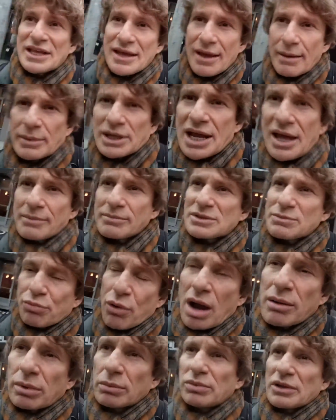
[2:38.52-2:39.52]
the M&Ms
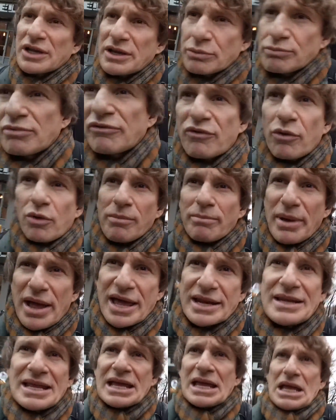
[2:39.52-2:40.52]
probably before
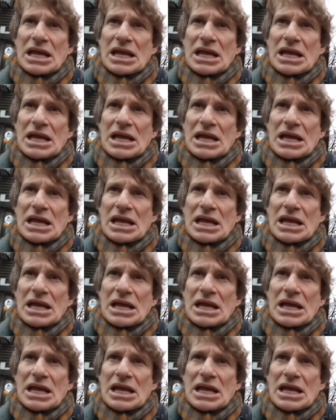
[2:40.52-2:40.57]
bed.